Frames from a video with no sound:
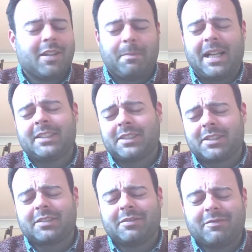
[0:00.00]

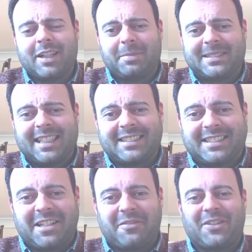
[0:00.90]
best
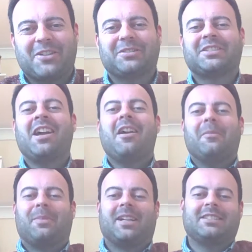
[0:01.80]
reputation out of those,
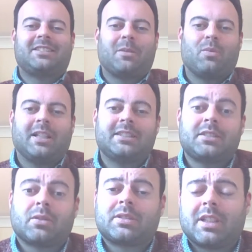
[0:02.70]
but in some ways
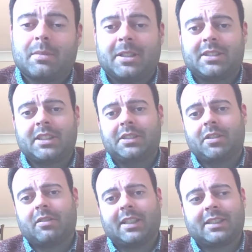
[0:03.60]
is also the most
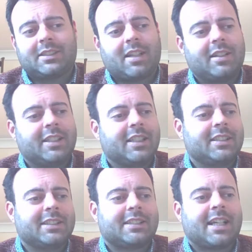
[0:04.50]
enduring. So
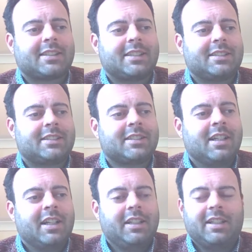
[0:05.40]
your taxes,
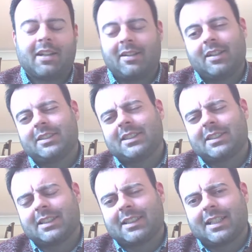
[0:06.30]
you don't notice,
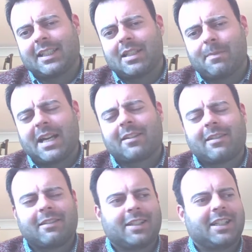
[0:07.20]
they're taken in the
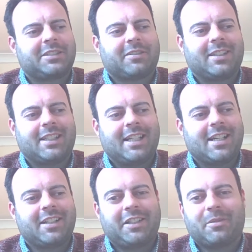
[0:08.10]
background unless you're in the
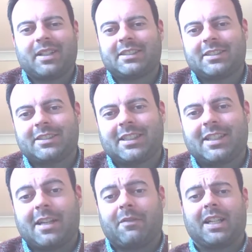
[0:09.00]
US and you're
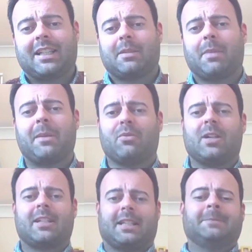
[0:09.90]
sitting there filling in the
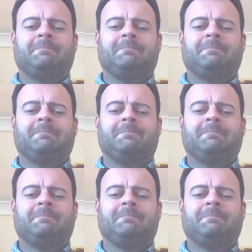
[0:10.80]
paperwork.